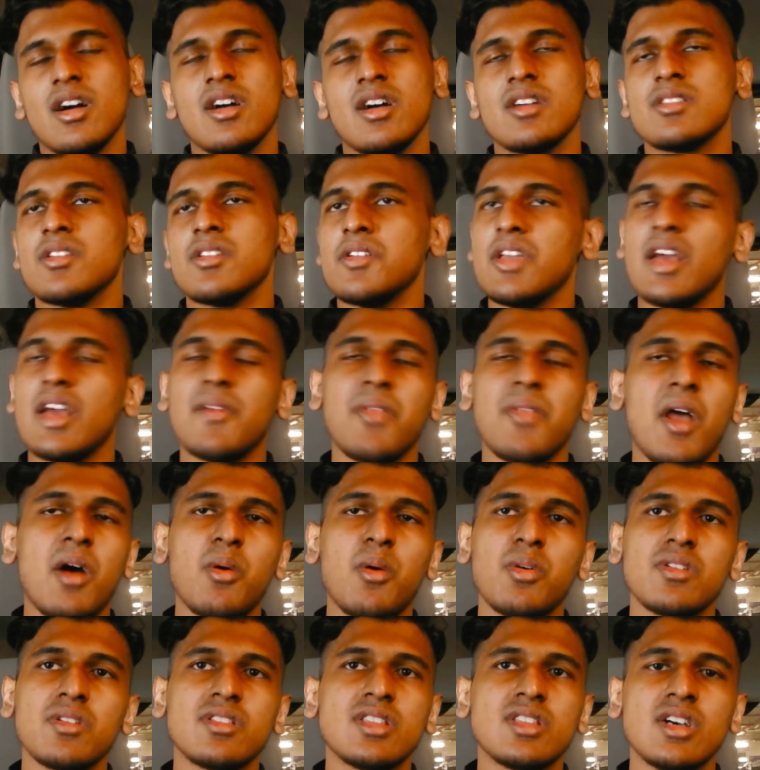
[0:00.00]
So yeah, that
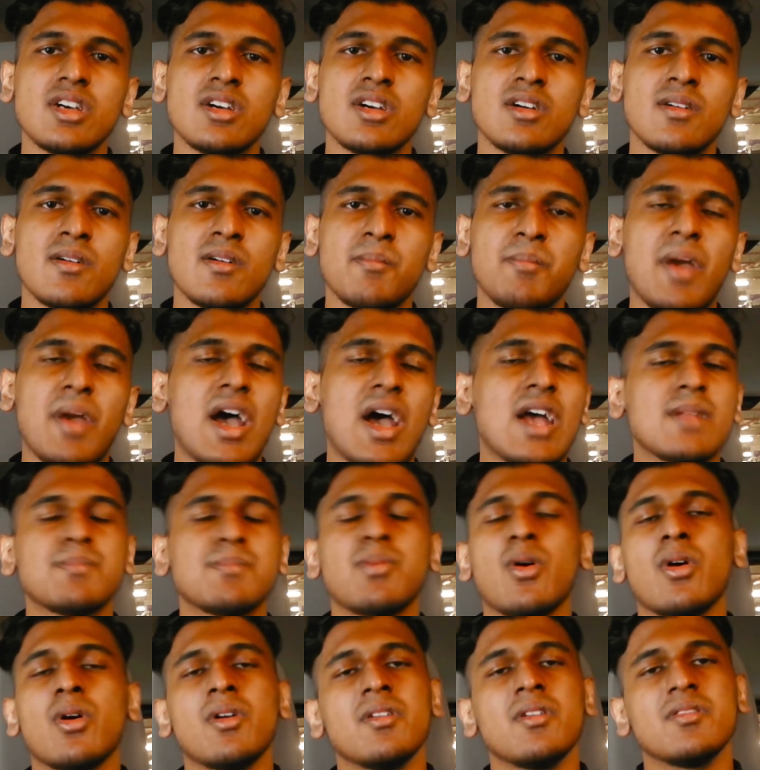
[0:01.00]
was the bad
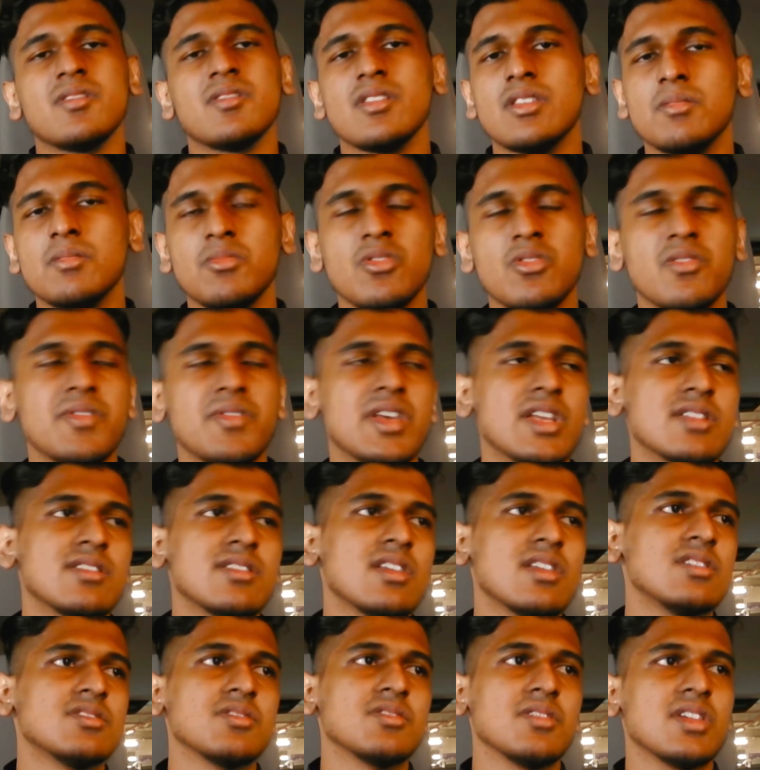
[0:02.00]
parts of the movie,
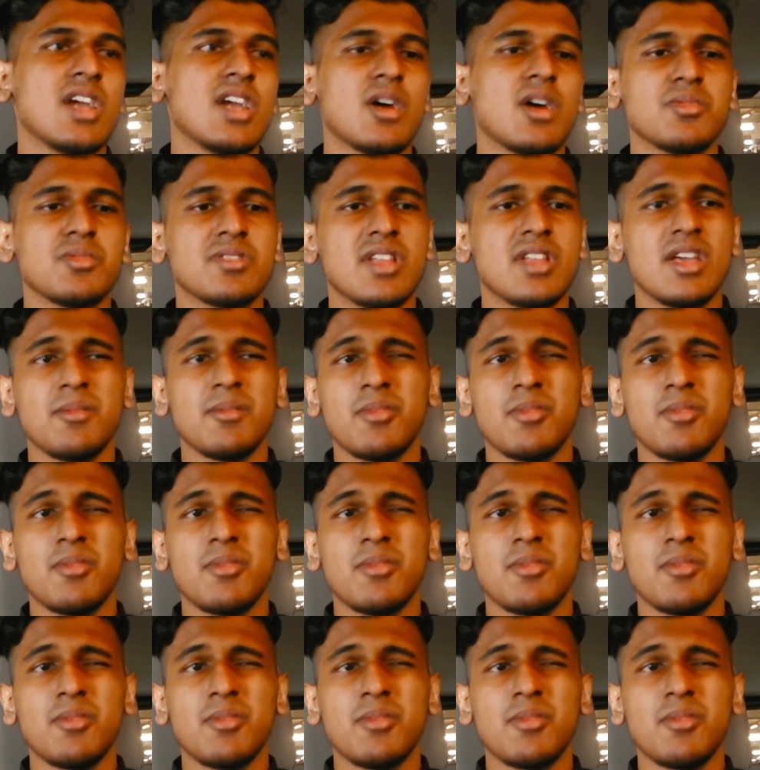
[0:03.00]
essentially, I would say.